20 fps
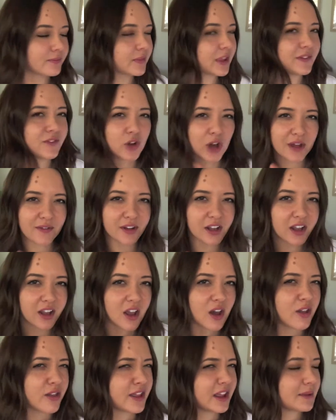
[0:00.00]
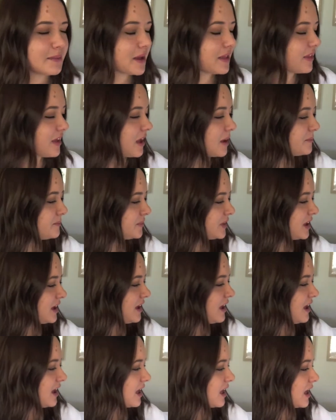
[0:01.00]
If you're having a girl, think about that.
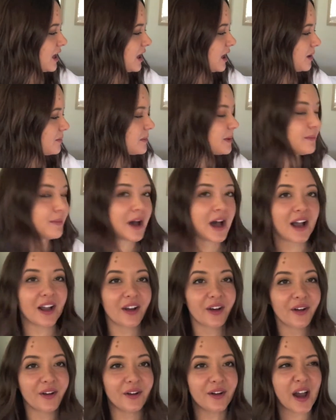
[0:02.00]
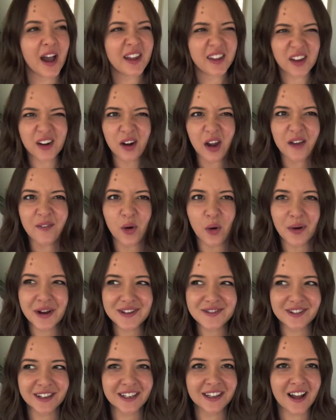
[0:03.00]
Um, Margot, I don't know, I've
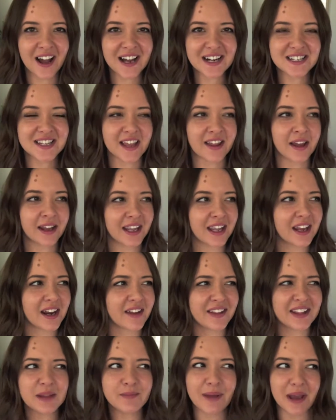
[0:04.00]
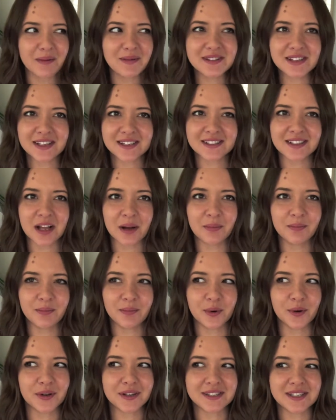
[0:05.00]
always really liked that. Again, I think the Babysitter's
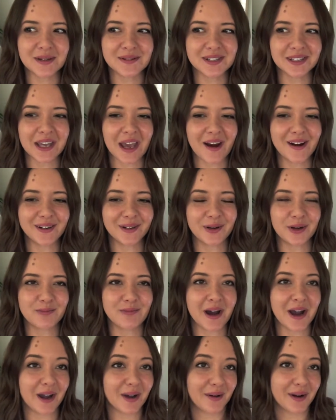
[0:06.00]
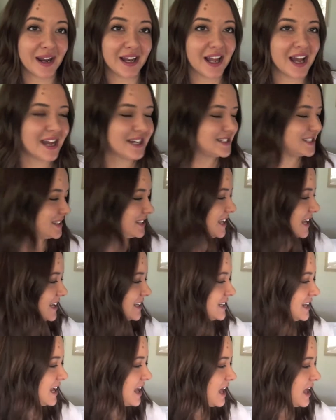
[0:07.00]
Club books, there was a character called Margot and I liked it
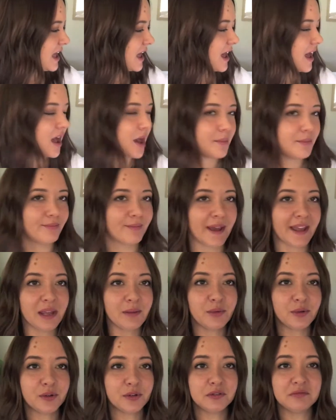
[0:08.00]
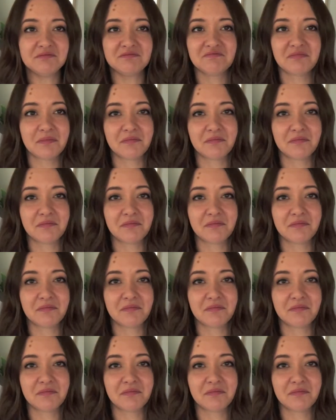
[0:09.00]
then. Um, Mabel,